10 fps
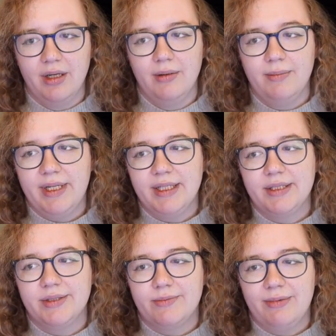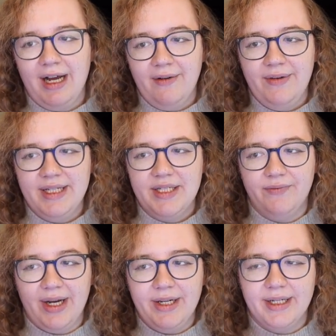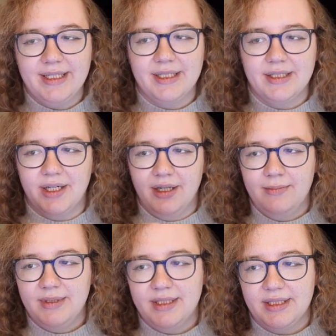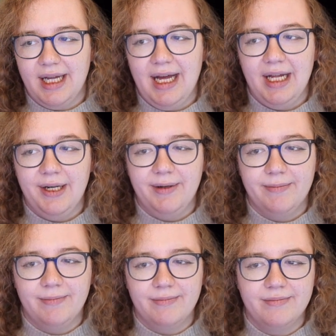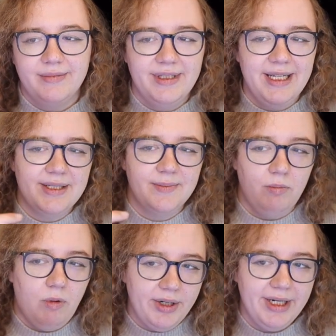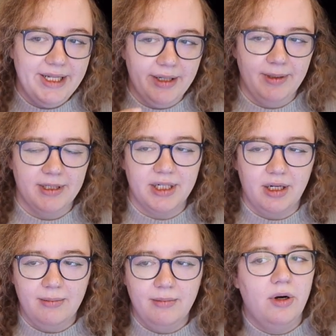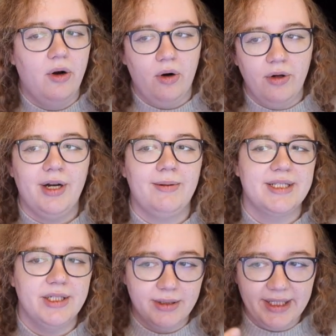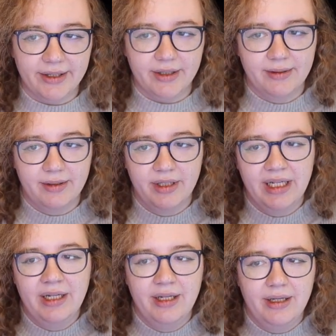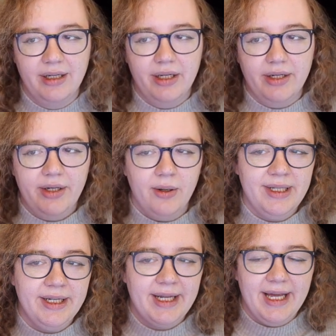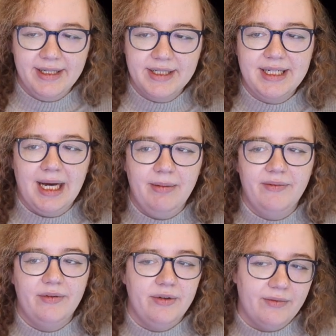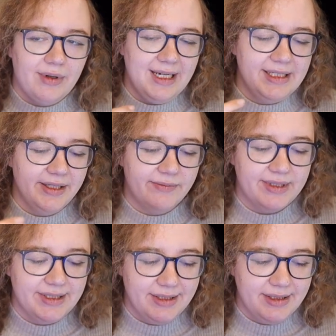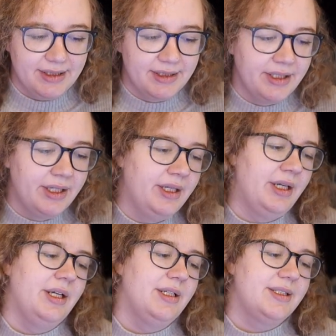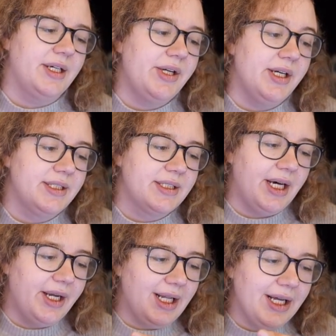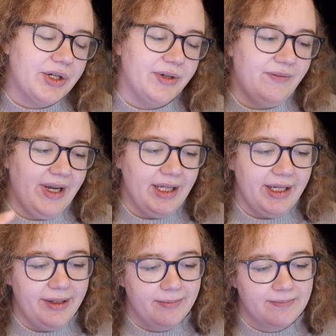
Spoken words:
Because Raft is divided into terms, and there's one leader per term, or there is no leader. No leader cases happen for a variety of reasons, such as an election failing,